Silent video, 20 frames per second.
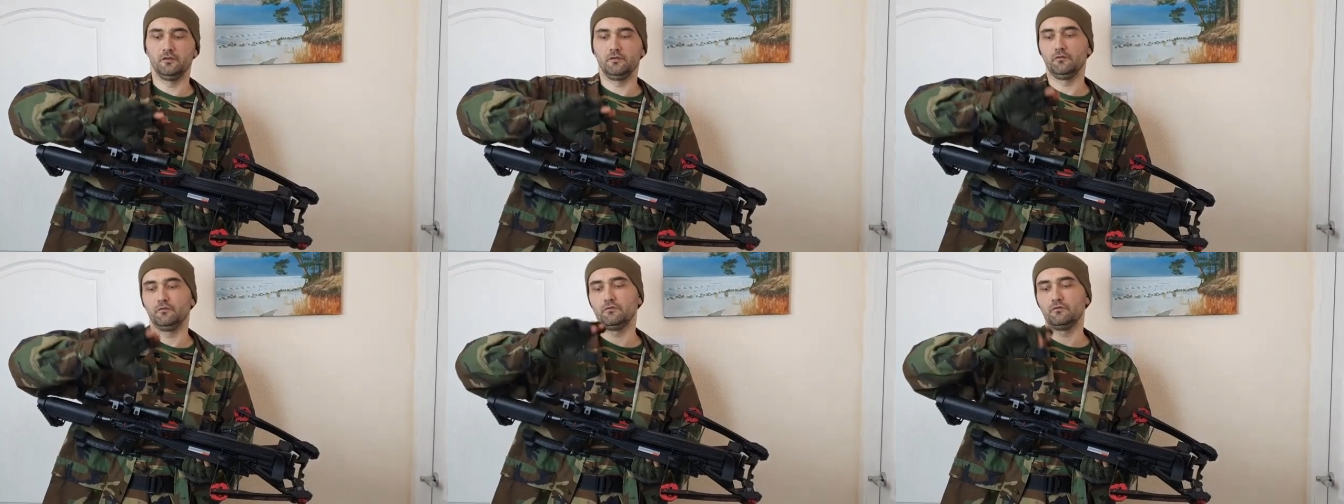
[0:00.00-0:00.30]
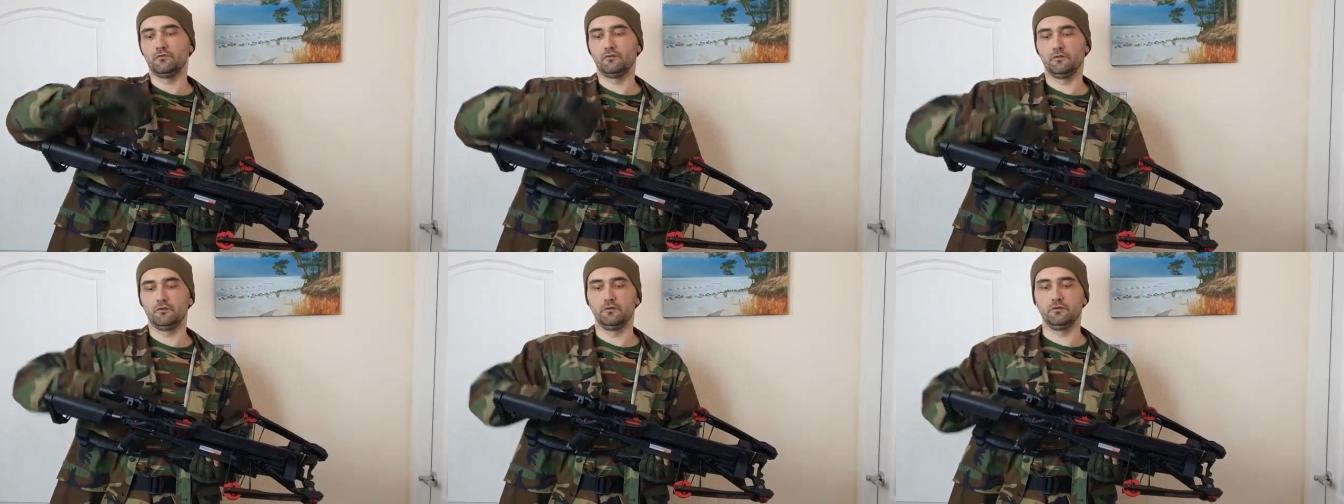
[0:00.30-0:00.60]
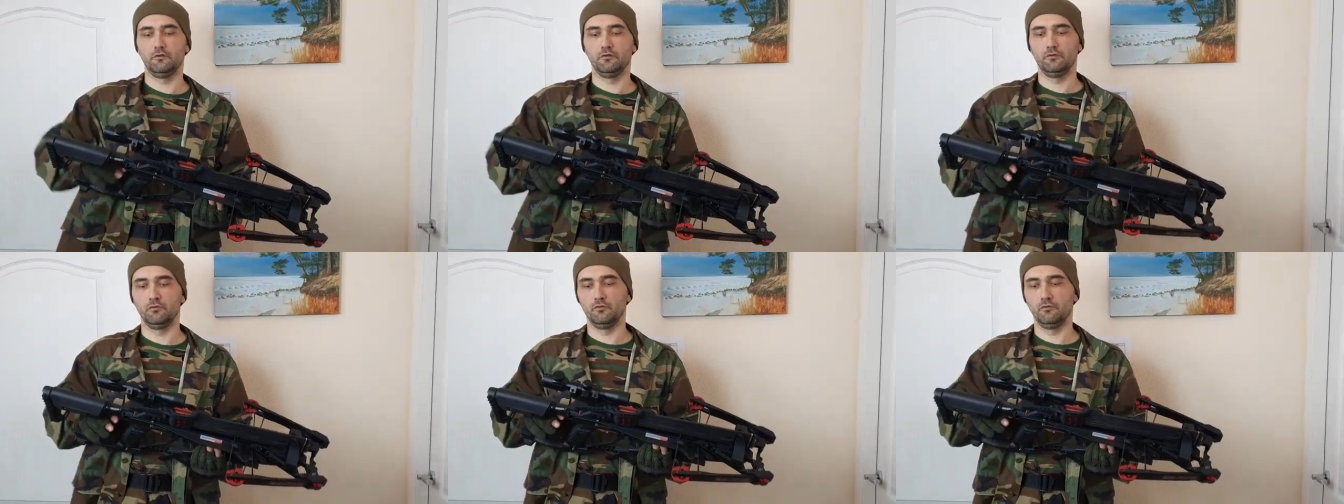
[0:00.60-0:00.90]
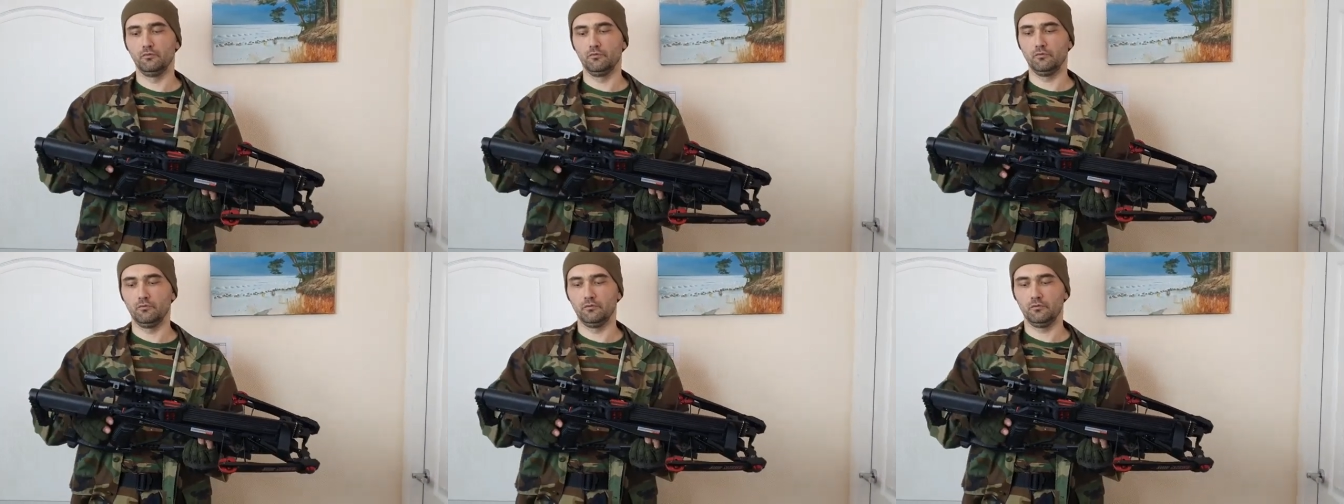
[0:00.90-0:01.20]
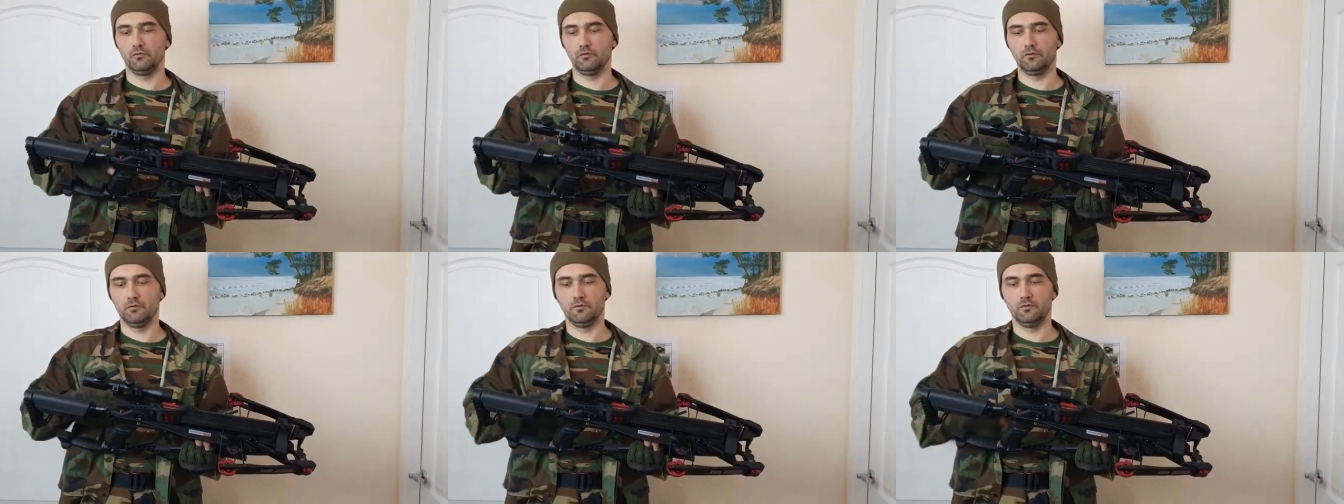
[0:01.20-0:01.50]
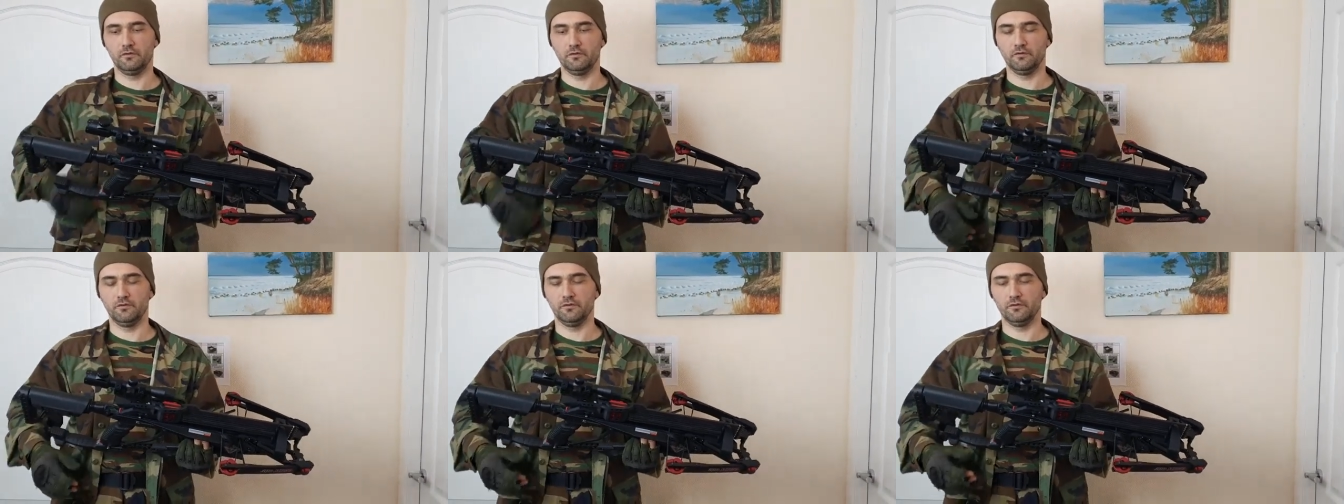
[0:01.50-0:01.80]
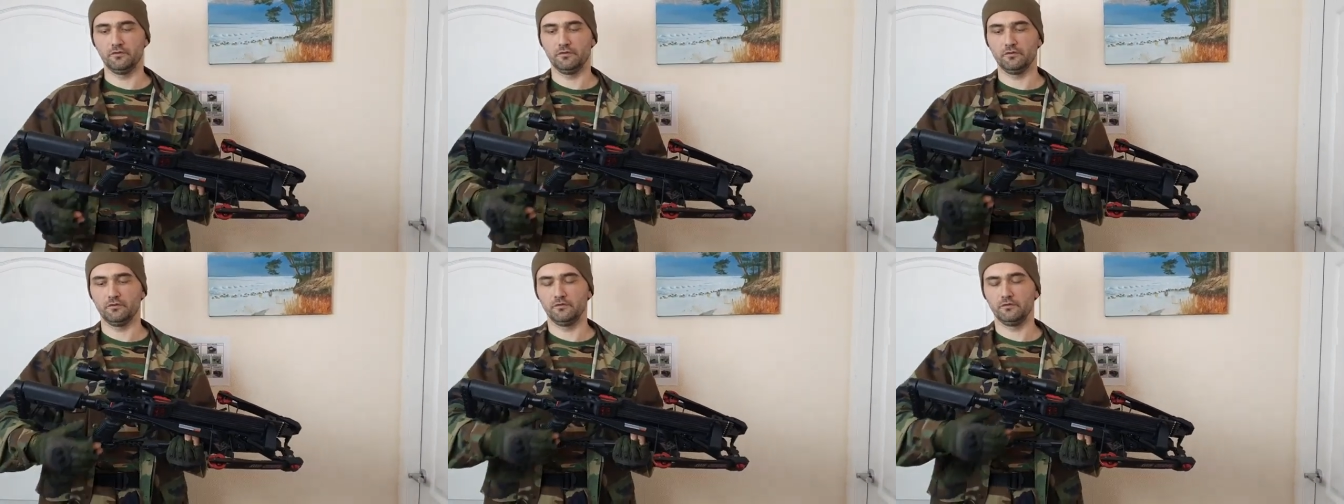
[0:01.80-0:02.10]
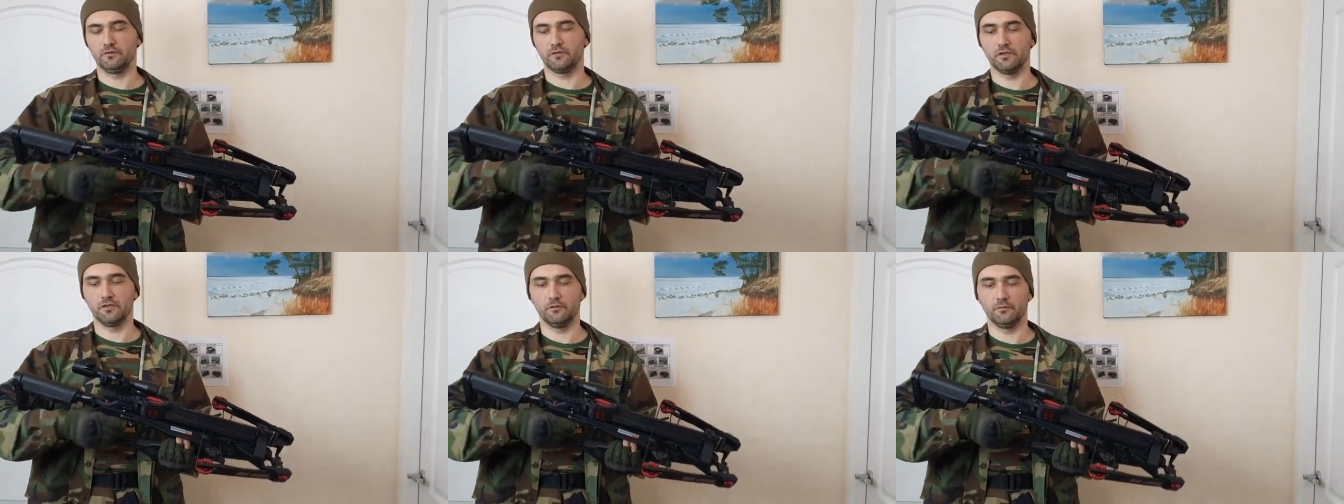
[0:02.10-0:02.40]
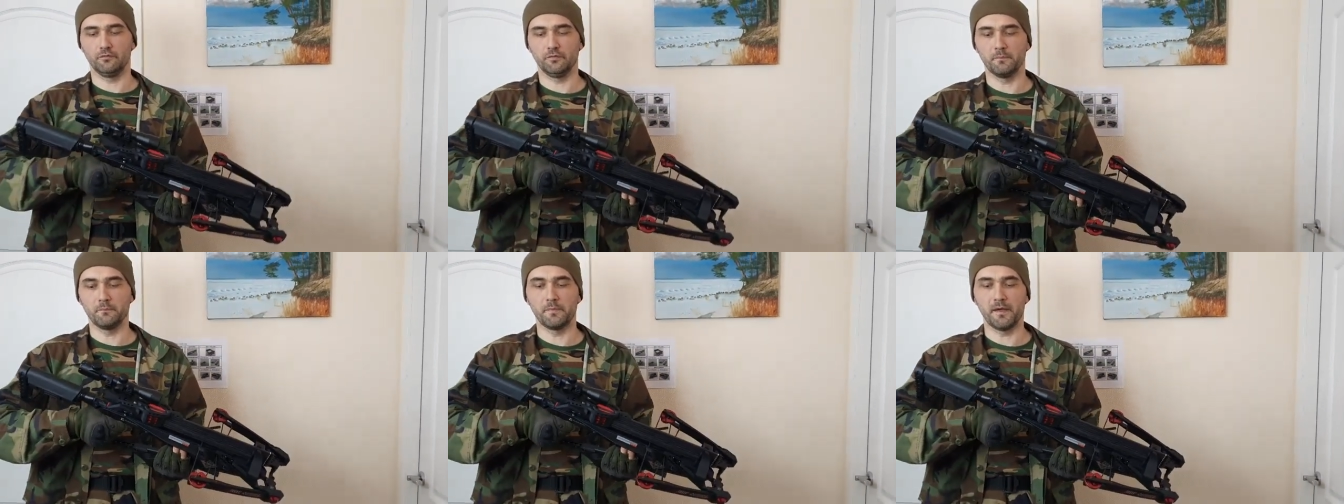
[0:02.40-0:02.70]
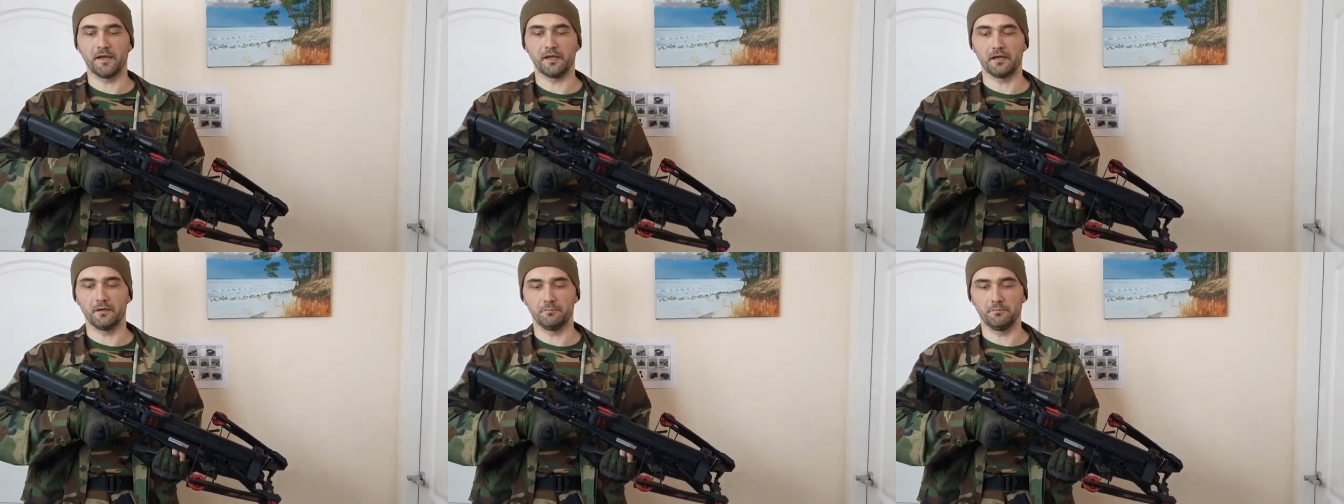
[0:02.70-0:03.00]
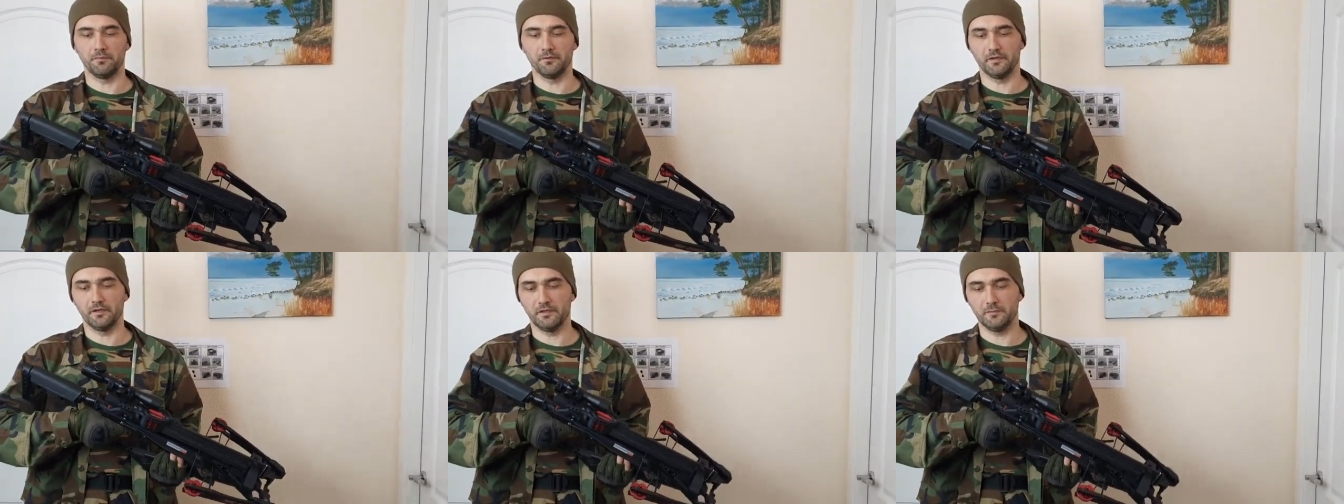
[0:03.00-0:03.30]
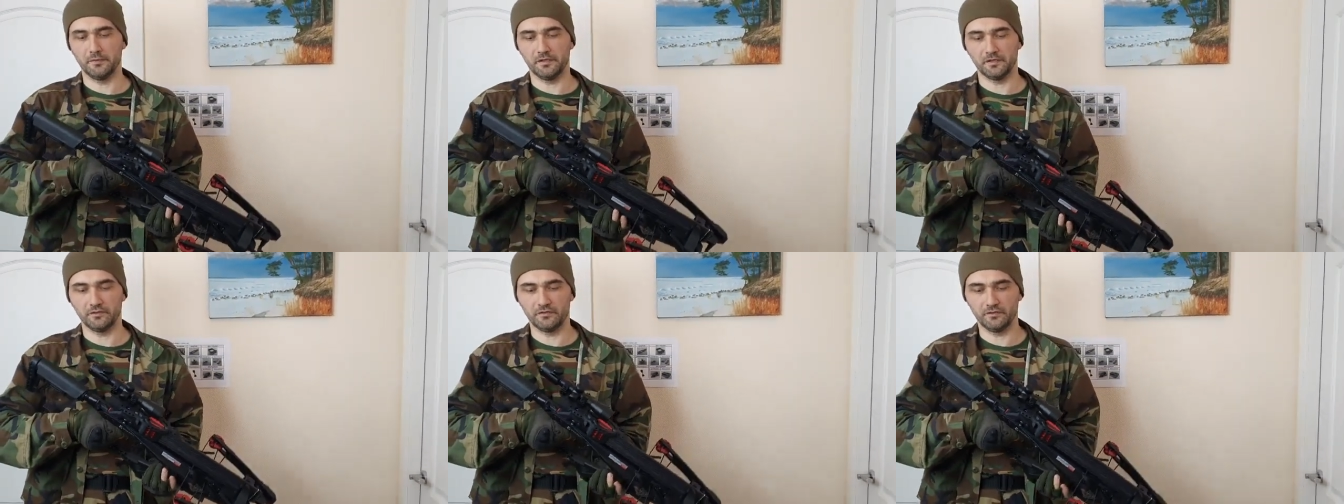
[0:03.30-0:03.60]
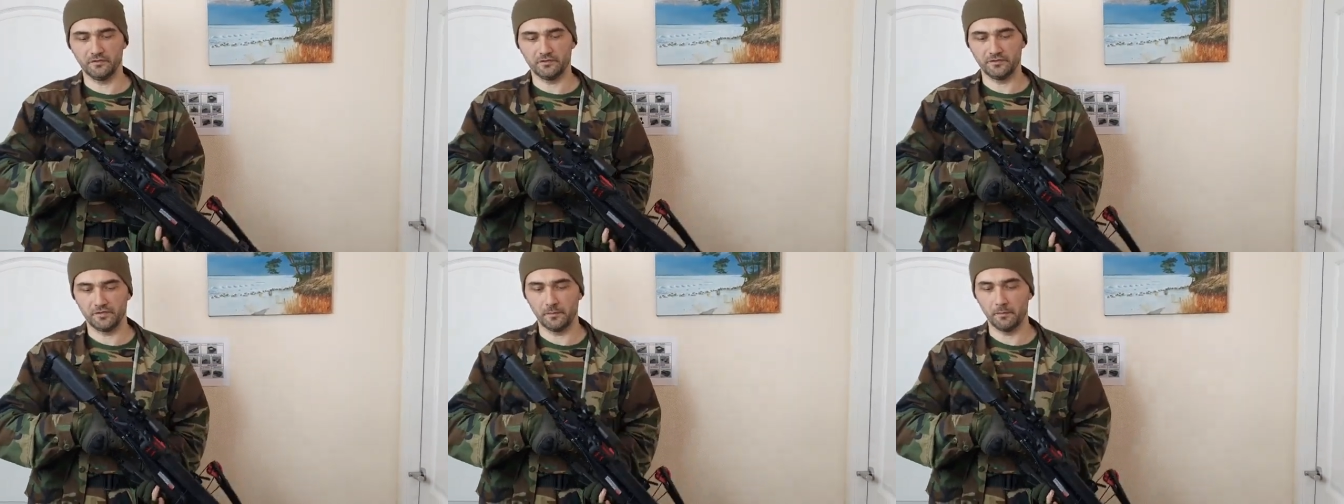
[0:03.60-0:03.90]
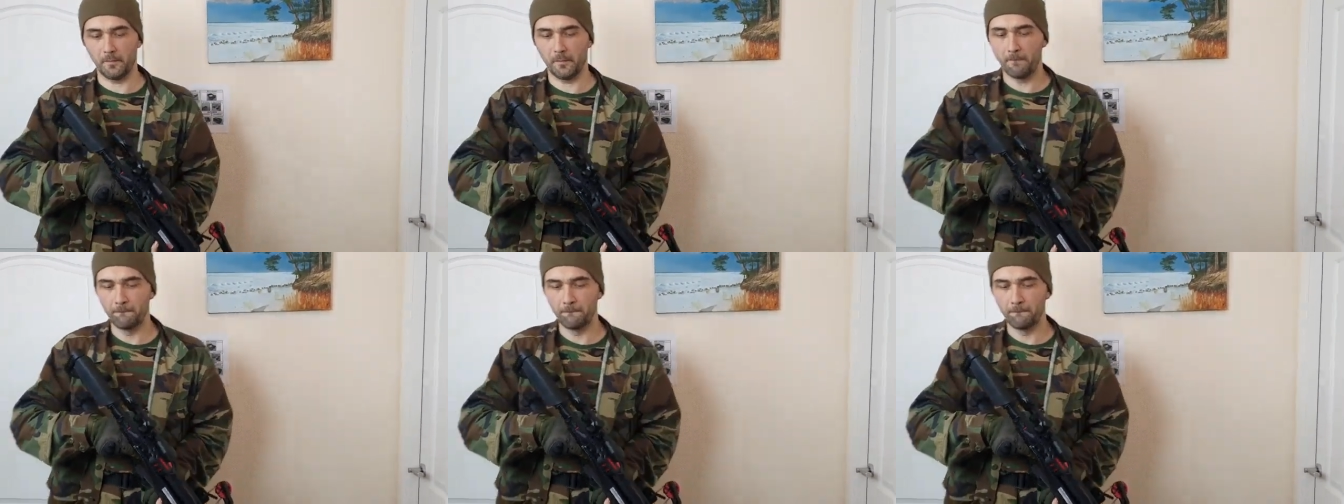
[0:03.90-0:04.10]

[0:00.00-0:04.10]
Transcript: So this kind of a backup aiming system.